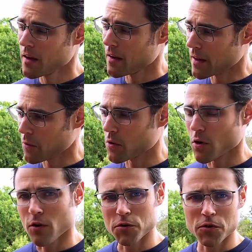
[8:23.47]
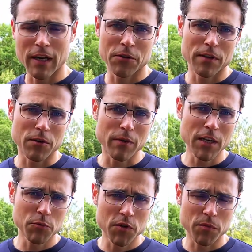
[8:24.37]
Then you can also calculate the
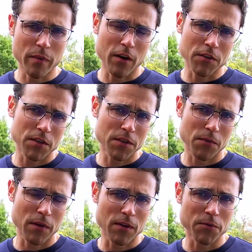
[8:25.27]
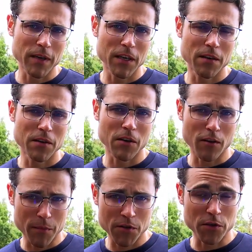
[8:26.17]
range, which is about 320
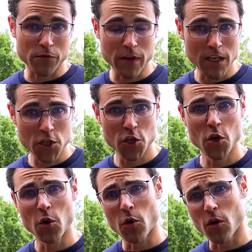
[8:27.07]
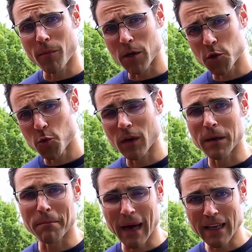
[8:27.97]
kilometers of range, or about 200
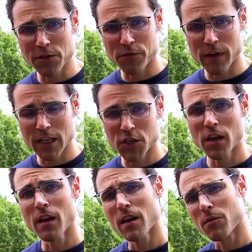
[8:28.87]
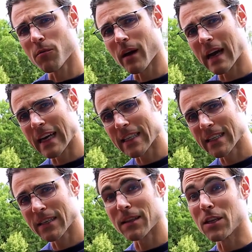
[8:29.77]
miles of range,
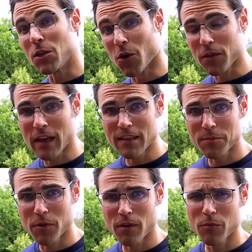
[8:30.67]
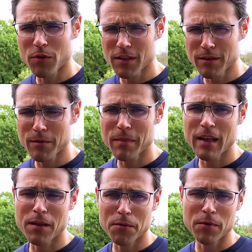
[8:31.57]
whereas the non-S model was a little bit
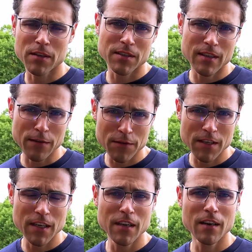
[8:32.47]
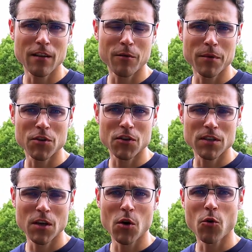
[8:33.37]
better, 370 kilometers
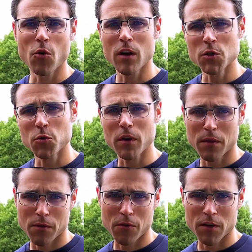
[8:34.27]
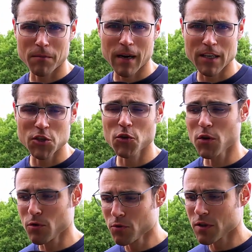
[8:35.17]
or 230 miles. So you
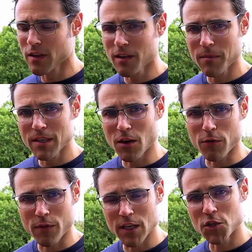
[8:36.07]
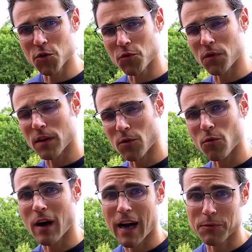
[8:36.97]
lose a little bit of range due to the new
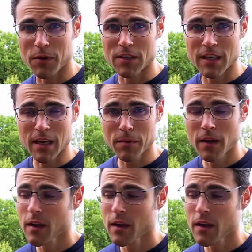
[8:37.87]
hardware setup,